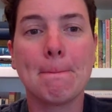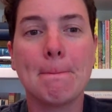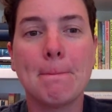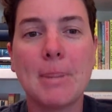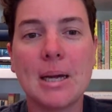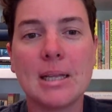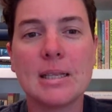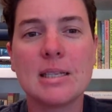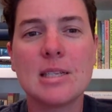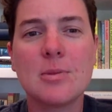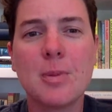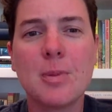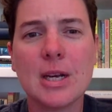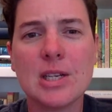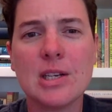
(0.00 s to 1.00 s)
But this
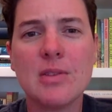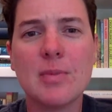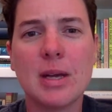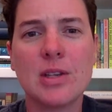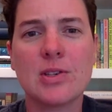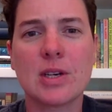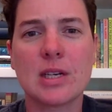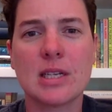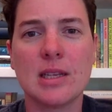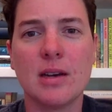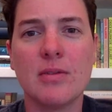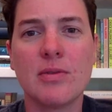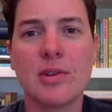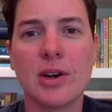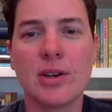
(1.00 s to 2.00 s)
depiction of Bellatrix's
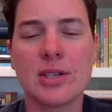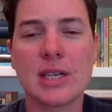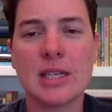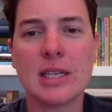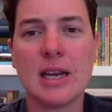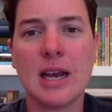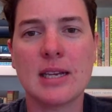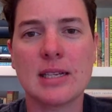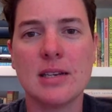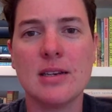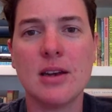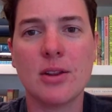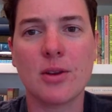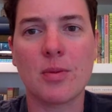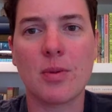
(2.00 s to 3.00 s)
love for Narcissa has
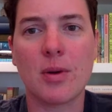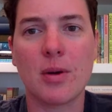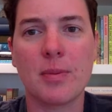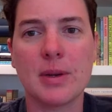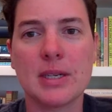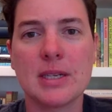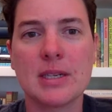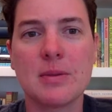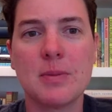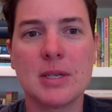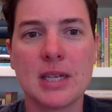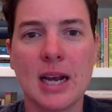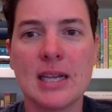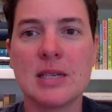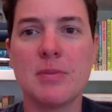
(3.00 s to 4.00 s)
another purpose,
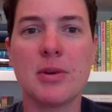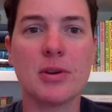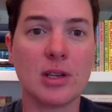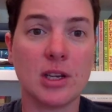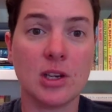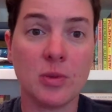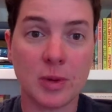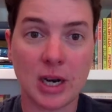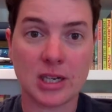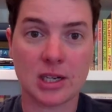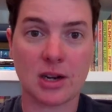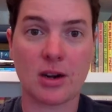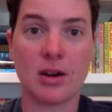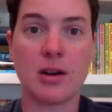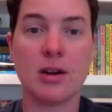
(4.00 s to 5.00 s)
besides merely
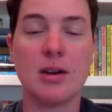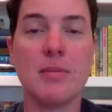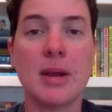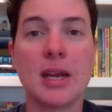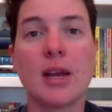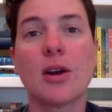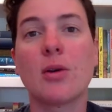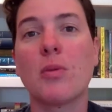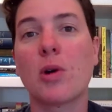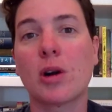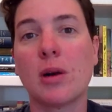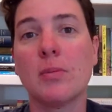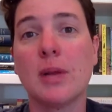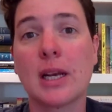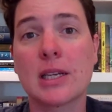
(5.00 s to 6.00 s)
humanizing her and making her more
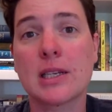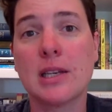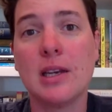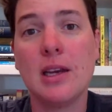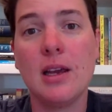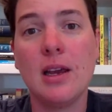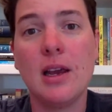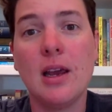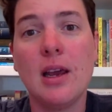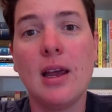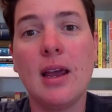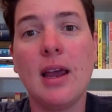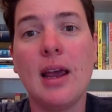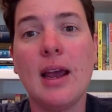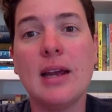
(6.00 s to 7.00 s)
complex.
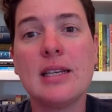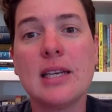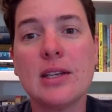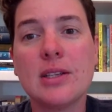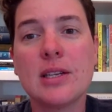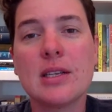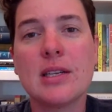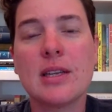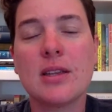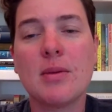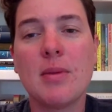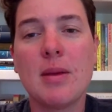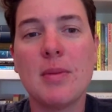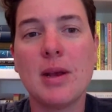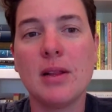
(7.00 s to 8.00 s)
It tells us that there
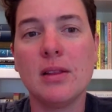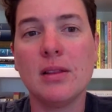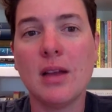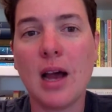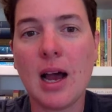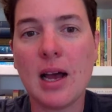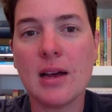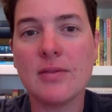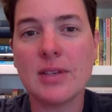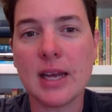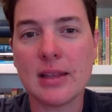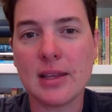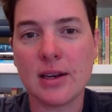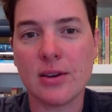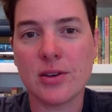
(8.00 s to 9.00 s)
may be a lot of
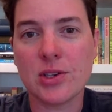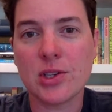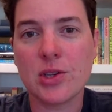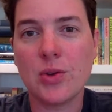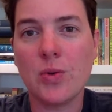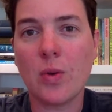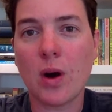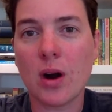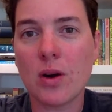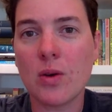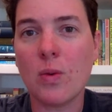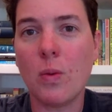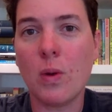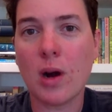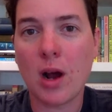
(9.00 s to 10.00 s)
Death Eaters who
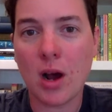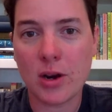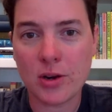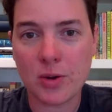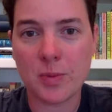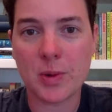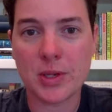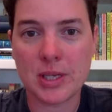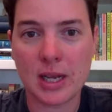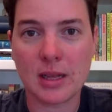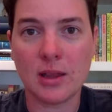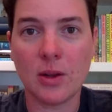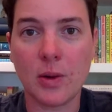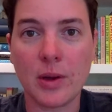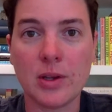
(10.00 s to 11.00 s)
aren't 100%
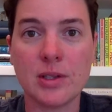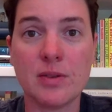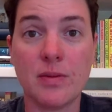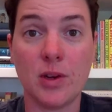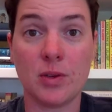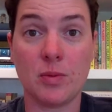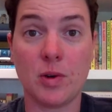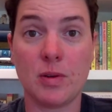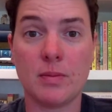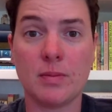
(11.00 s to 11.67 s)
loyal to Voldemort.